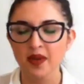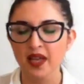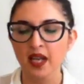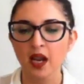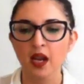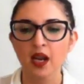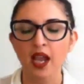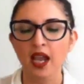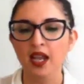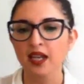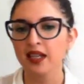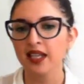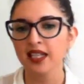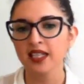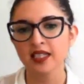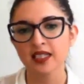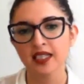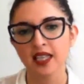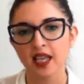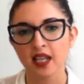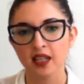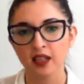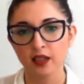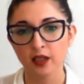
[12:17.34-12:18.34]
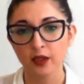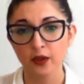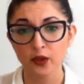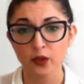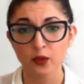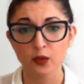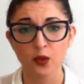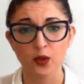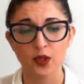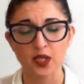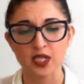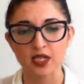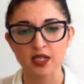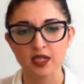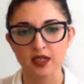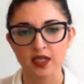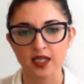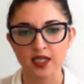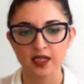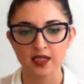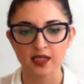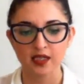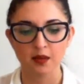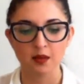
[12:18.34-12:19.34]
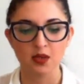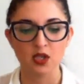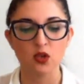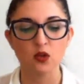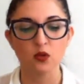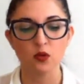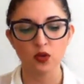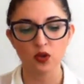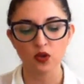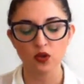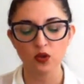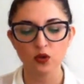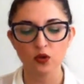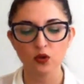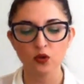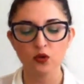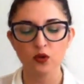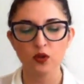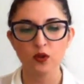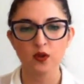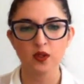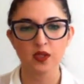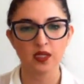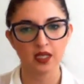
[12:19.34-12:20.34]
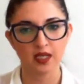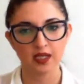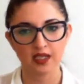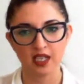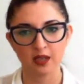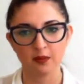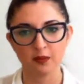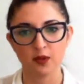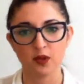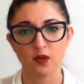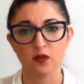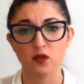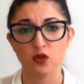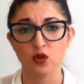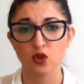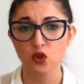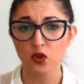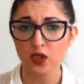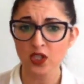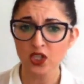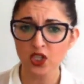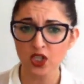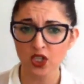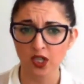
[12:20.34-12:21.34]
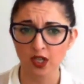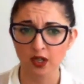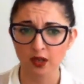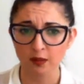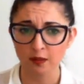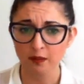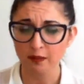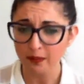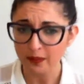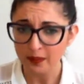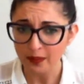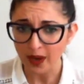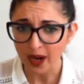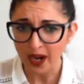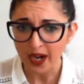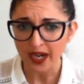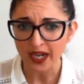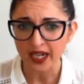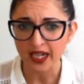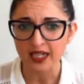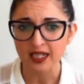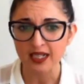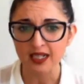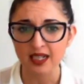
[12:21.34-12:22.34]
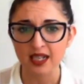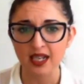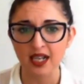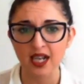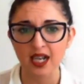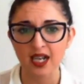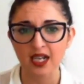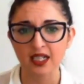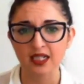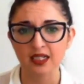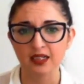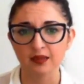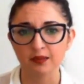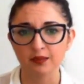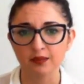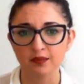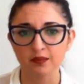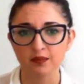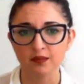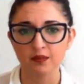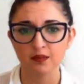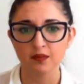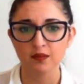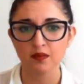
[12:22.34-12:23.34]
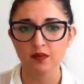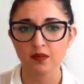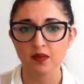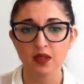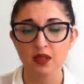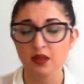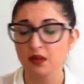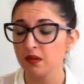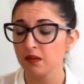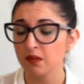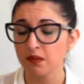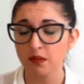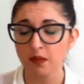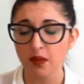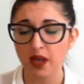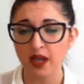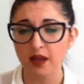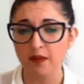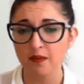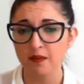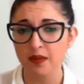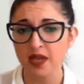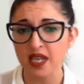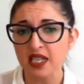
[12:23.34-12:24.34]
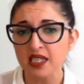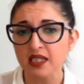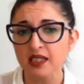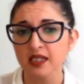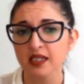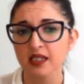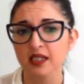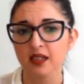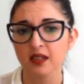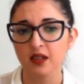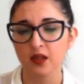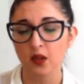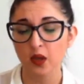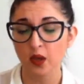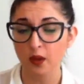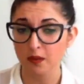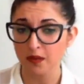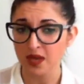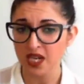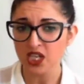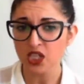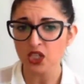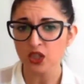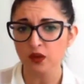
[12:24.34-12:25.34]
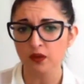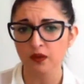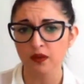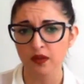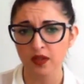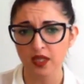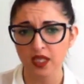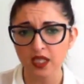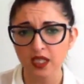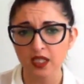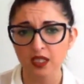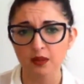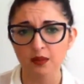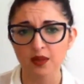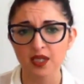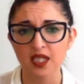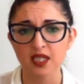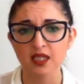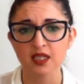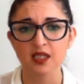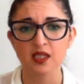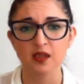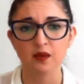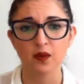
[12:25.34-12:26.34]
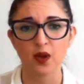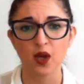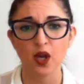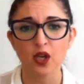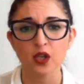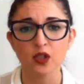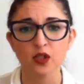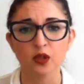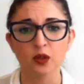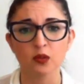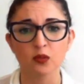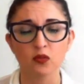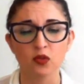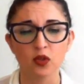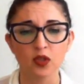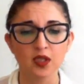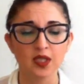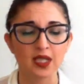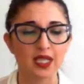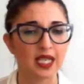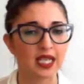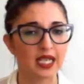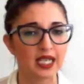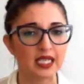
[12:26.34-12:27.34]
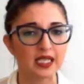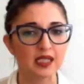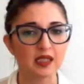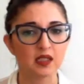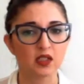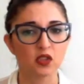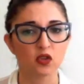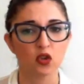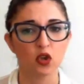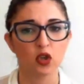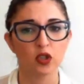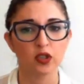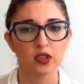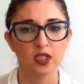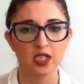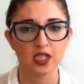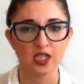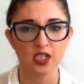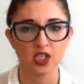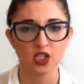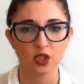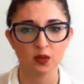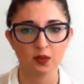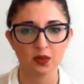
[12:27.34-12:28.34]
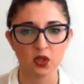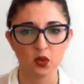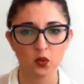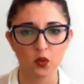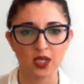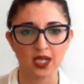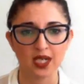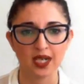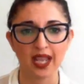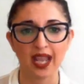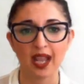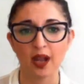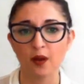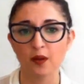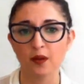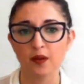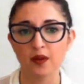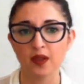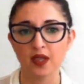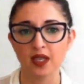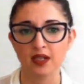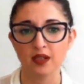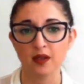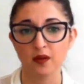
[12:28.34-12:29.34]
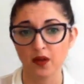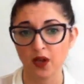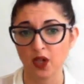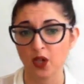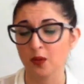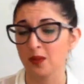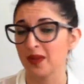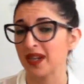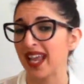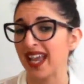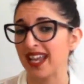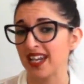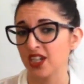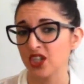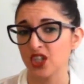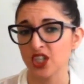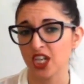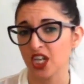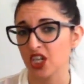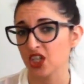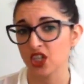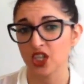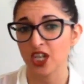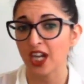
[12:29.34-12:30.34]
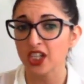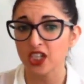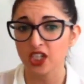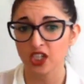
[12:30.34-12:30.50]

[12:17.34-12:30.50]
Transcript: I'd like to get a little more into this. I mean, you use the example of nutrition, but a basic or a major theme in this volume really is the strong linkage between health and development and education, not